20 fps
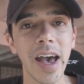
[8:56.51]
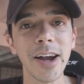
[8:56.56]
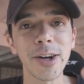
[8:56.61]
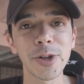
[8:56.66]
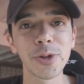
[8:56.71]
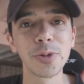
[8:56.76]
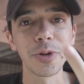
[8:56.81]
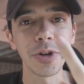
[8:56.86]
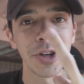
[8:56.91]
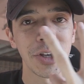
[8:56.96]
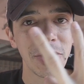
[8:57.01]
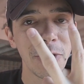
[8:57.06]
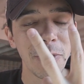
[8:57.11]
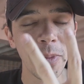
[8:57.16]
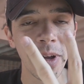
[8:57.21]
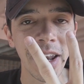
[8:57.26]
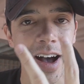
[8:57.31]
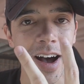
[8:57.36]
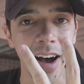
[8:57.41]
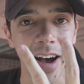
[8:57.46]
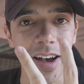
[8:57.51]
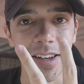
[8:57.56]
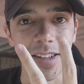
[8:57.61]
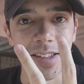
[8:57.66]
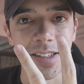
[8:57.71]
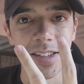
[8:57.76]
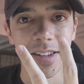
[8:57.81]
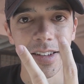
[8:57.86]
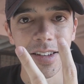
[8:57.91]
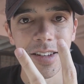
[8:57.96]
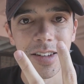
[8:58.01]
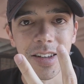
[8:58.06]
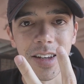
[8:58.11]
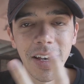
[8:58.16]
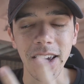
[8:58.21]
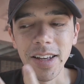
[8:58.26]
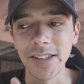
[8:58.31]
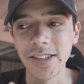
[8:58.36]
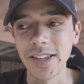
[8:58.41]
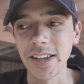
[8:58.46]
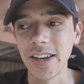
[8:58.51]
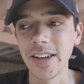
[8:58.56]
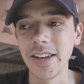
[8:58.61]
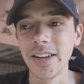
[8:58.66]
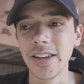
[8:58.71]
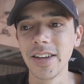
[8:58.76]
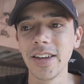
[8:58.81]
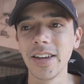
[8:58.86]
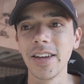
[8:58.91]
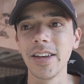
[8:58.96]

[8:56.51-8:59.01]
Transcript: actual human eyes and said,